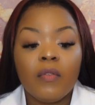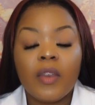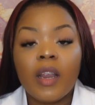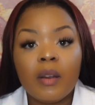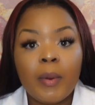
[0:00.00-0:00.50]
of
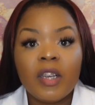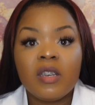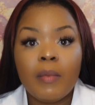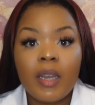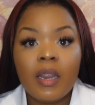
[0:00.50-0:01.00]
care the
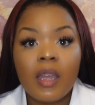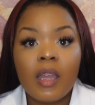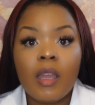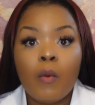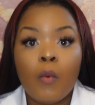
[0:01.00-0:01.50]
patient may
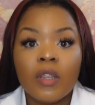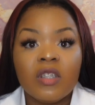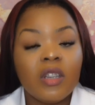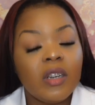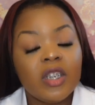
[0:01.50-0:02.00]
need once
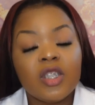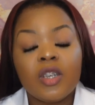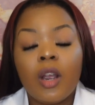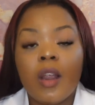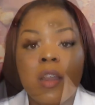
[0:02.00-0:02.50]
they're
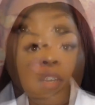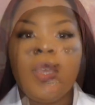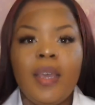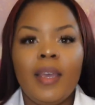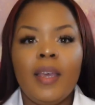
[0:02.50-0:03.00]
discharged.